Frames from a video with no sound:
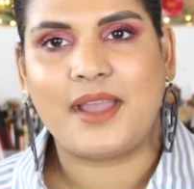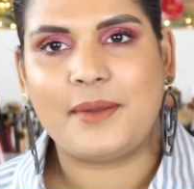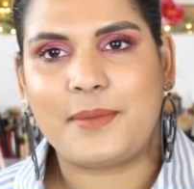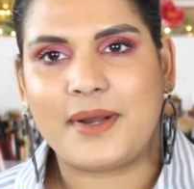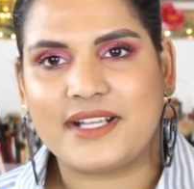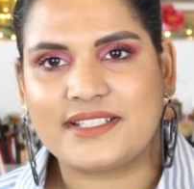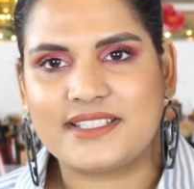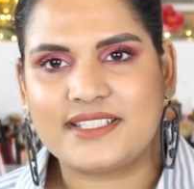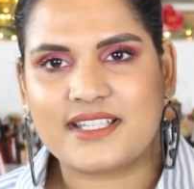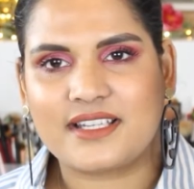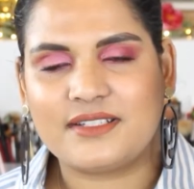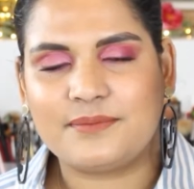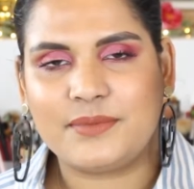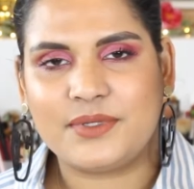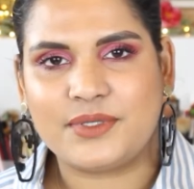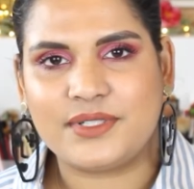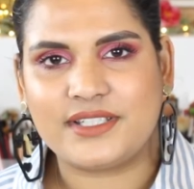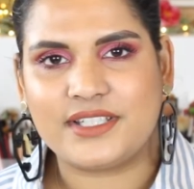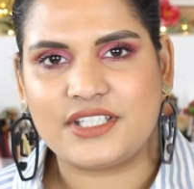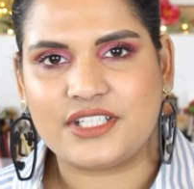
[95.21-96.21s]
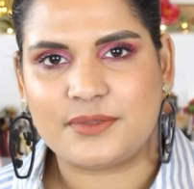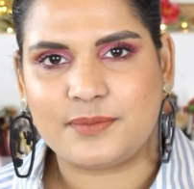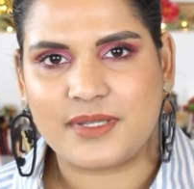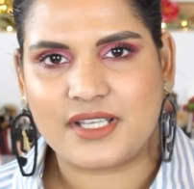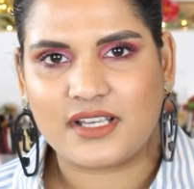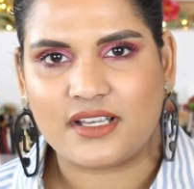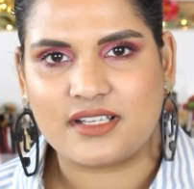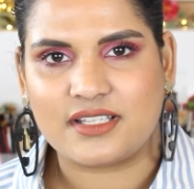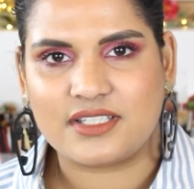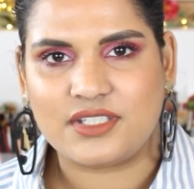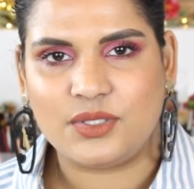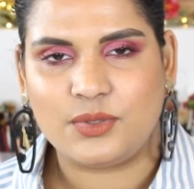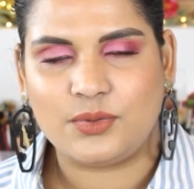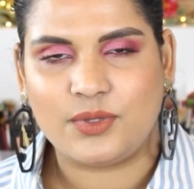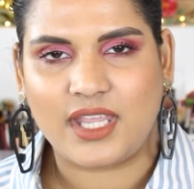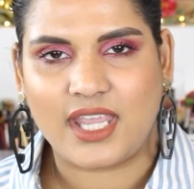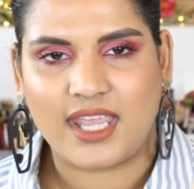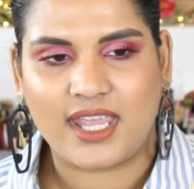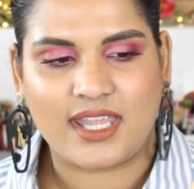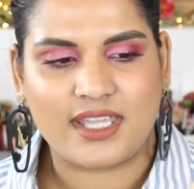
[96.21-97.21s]
I bought this on Beautylish because you
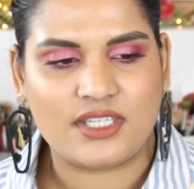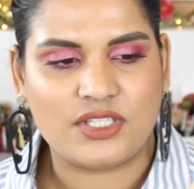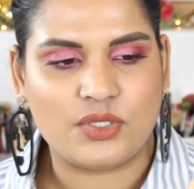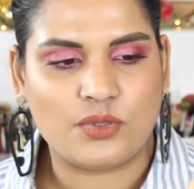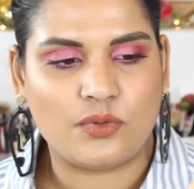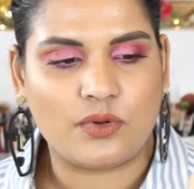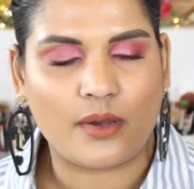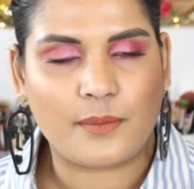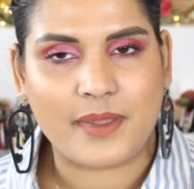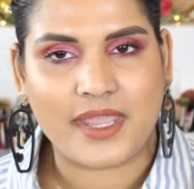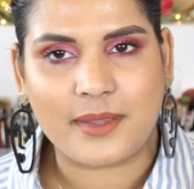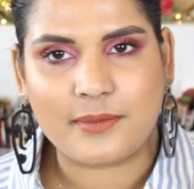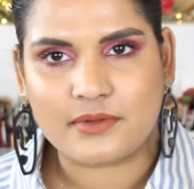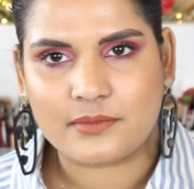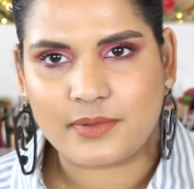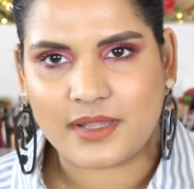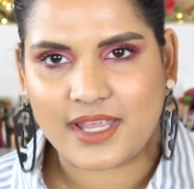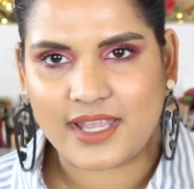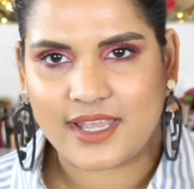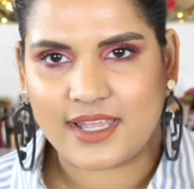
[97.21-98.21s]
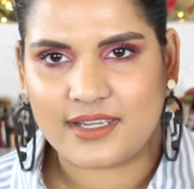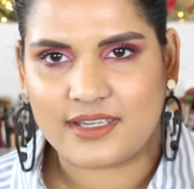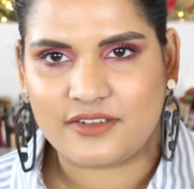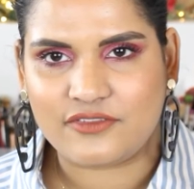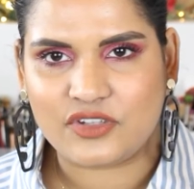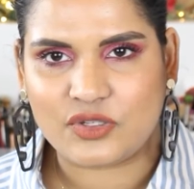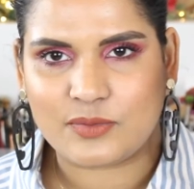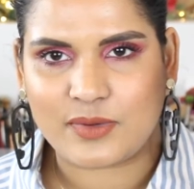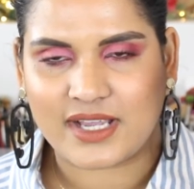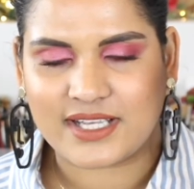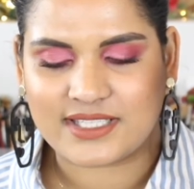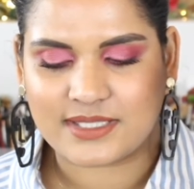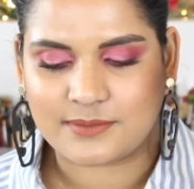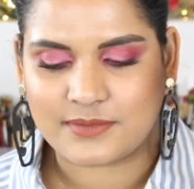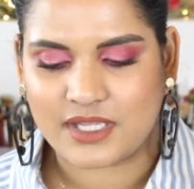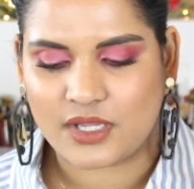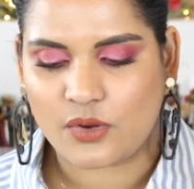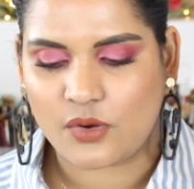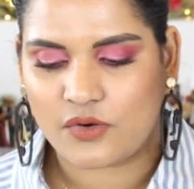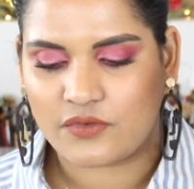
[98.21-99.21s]
can do a payment plan if you buy
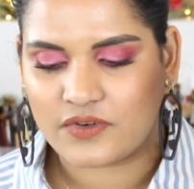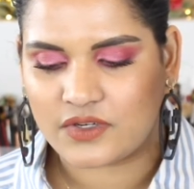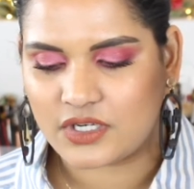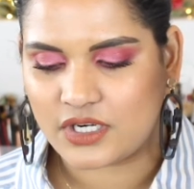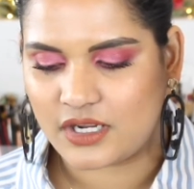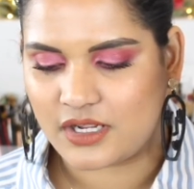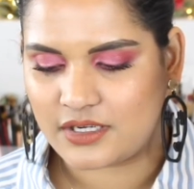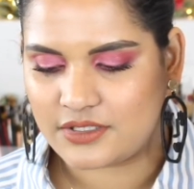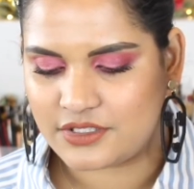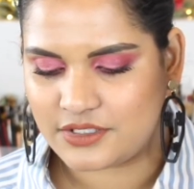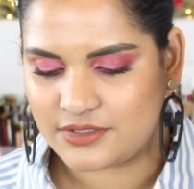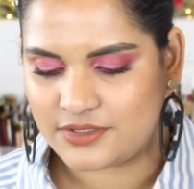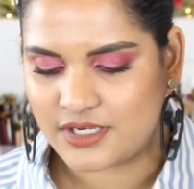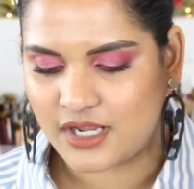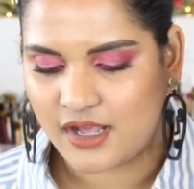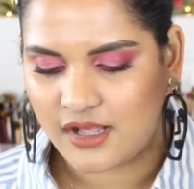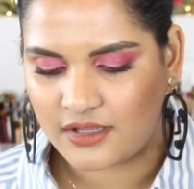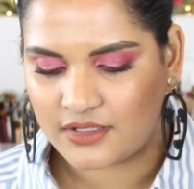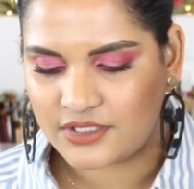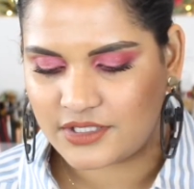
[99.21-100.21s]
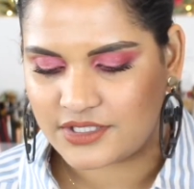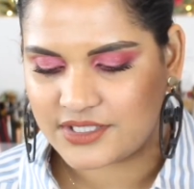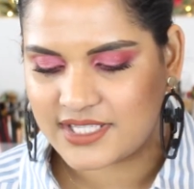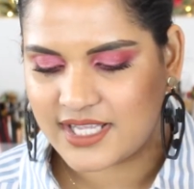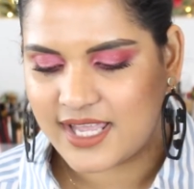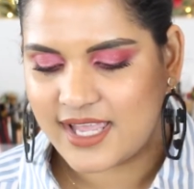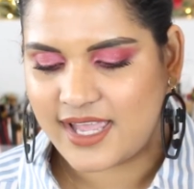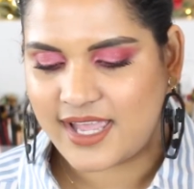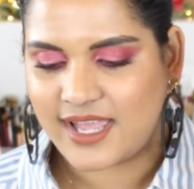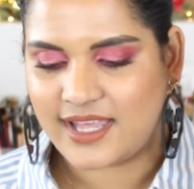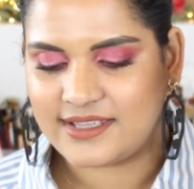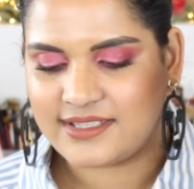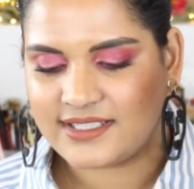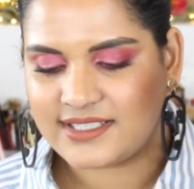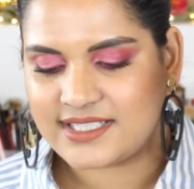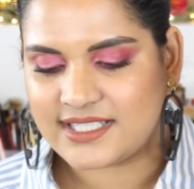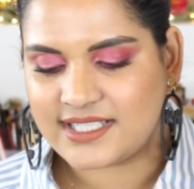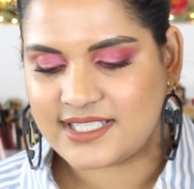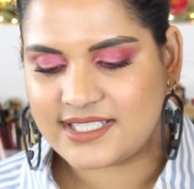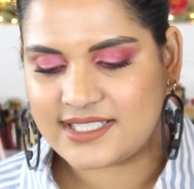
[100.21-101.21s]
something over a hundred dollars, and
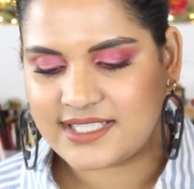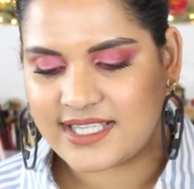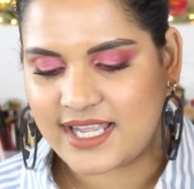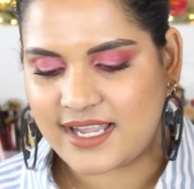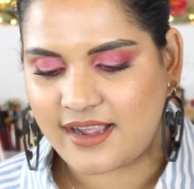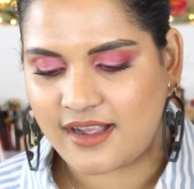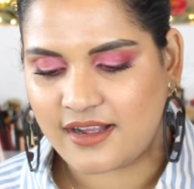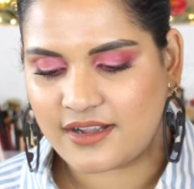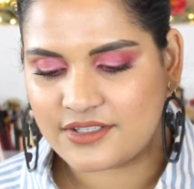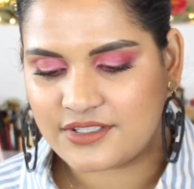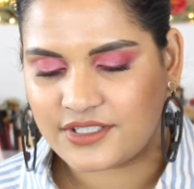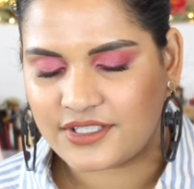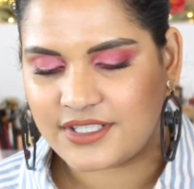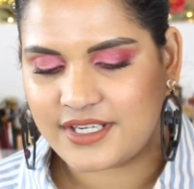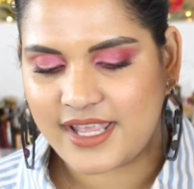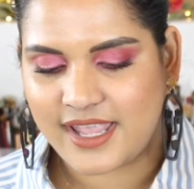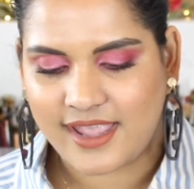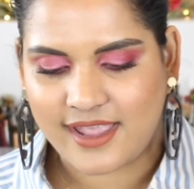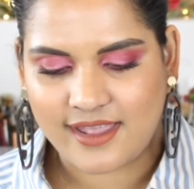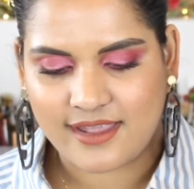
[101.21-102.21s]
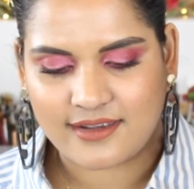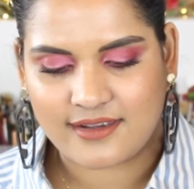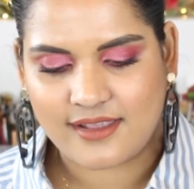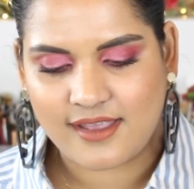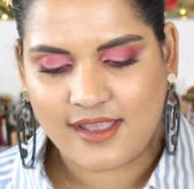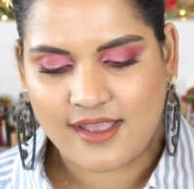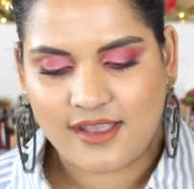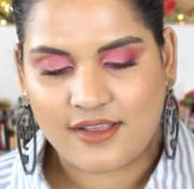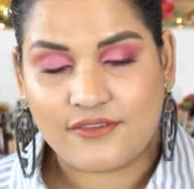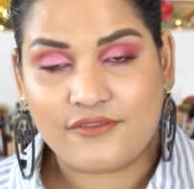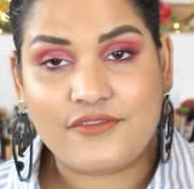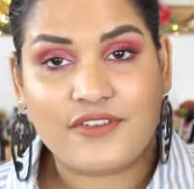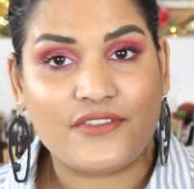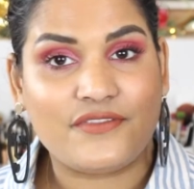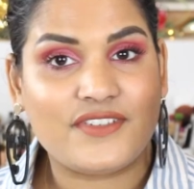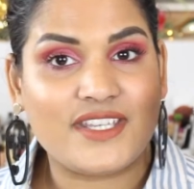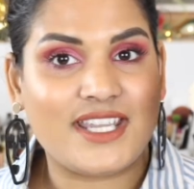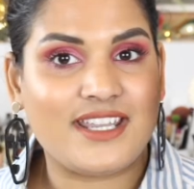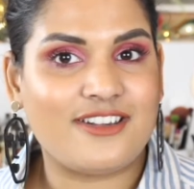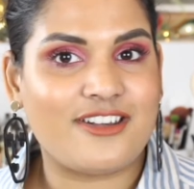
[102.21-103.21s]
this is a hundred and
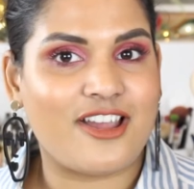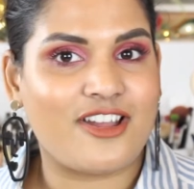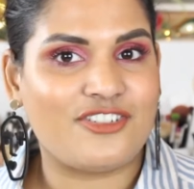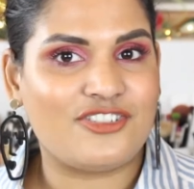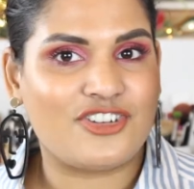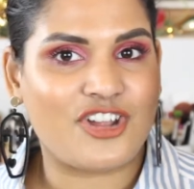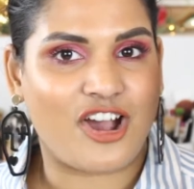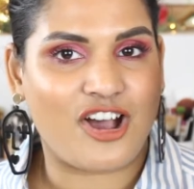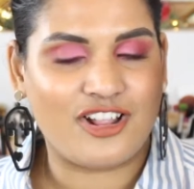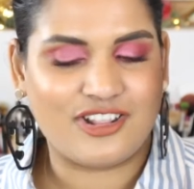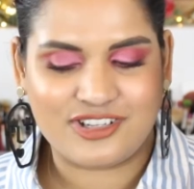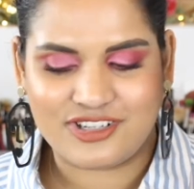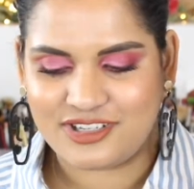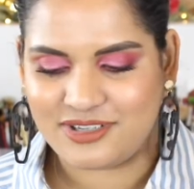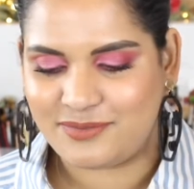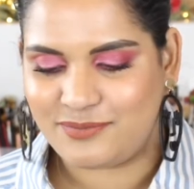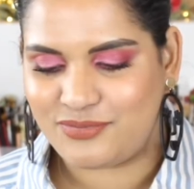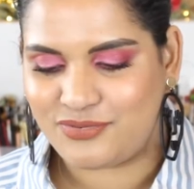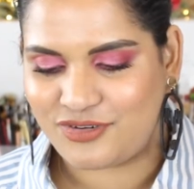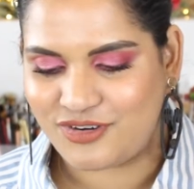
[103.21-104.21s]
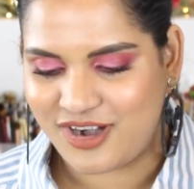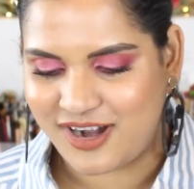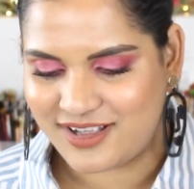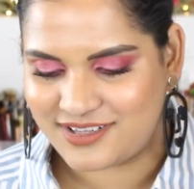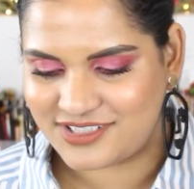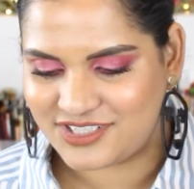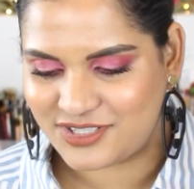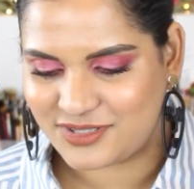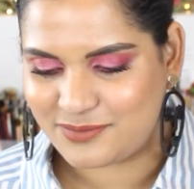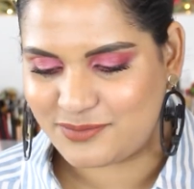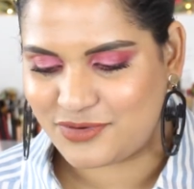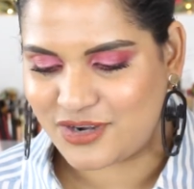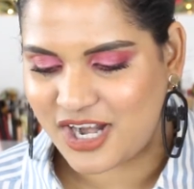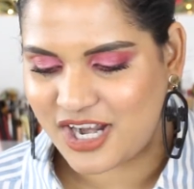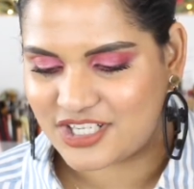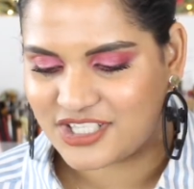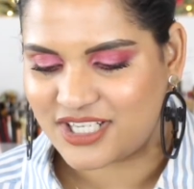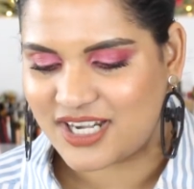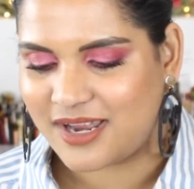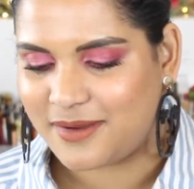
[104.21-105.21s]
fifteen dollar bronzer brush.